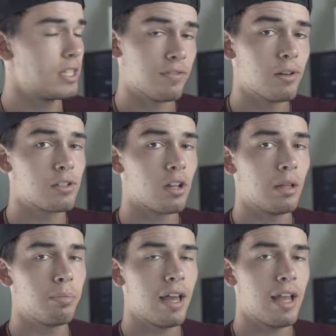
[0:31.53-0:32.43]
It's a very
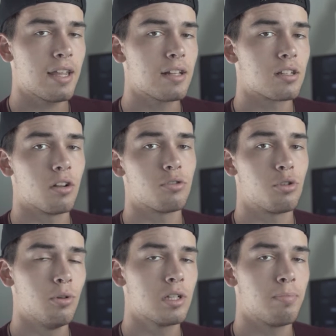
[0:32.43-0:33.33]
solid bag. It's not
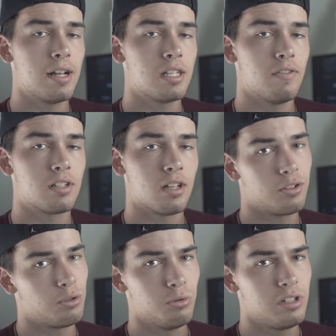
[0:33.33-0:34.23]
too expensive, it's
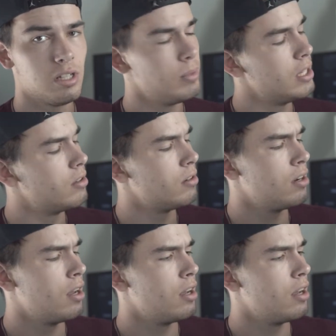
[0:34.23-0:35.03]
not too cheap either,